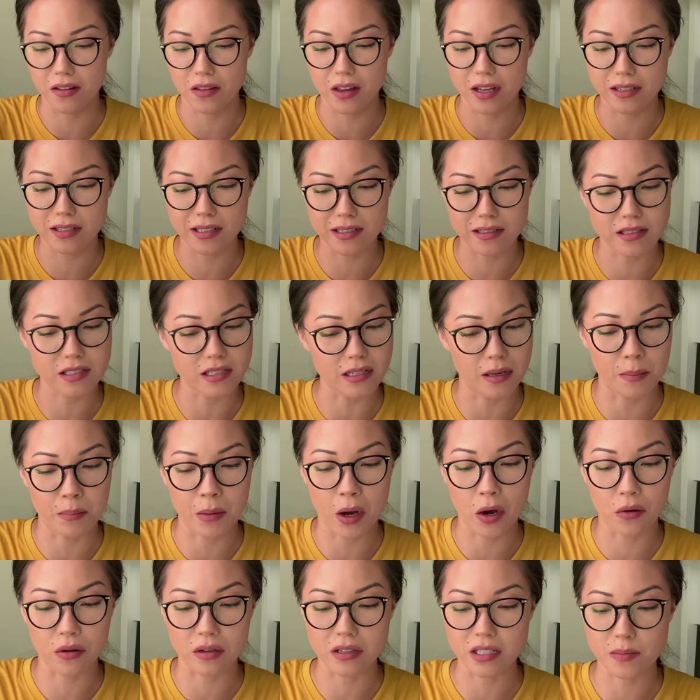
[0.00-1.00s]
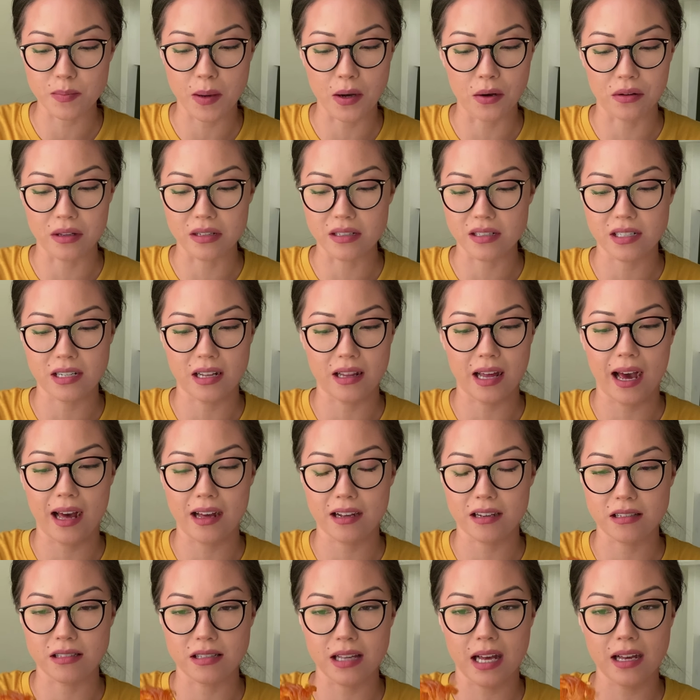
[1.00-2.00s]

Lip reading: They did some hocus pocus to that because